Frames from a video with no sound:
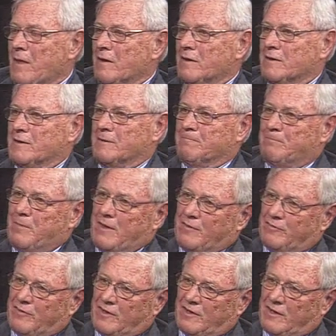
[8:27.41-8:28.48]

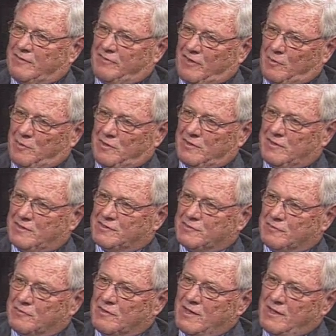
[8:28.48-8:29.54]
And then I think we need
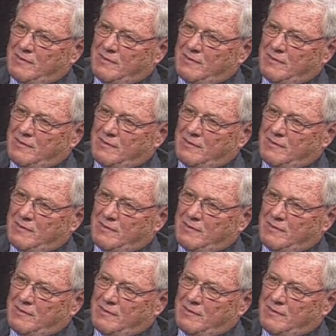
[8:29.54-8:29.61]
to